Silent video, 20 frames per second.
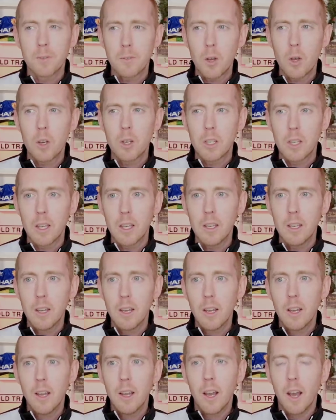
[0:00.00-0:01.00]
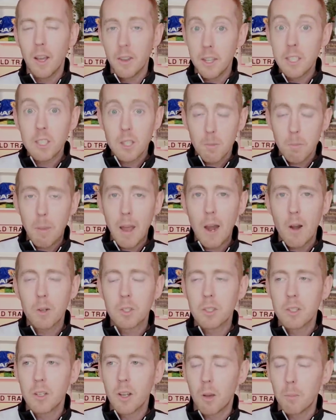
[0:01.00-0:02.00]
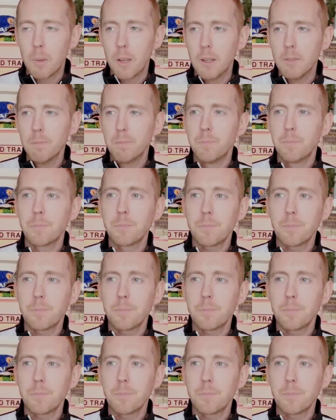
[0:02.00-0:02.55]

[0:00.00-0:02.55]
Fergie, and this comparison, I mean,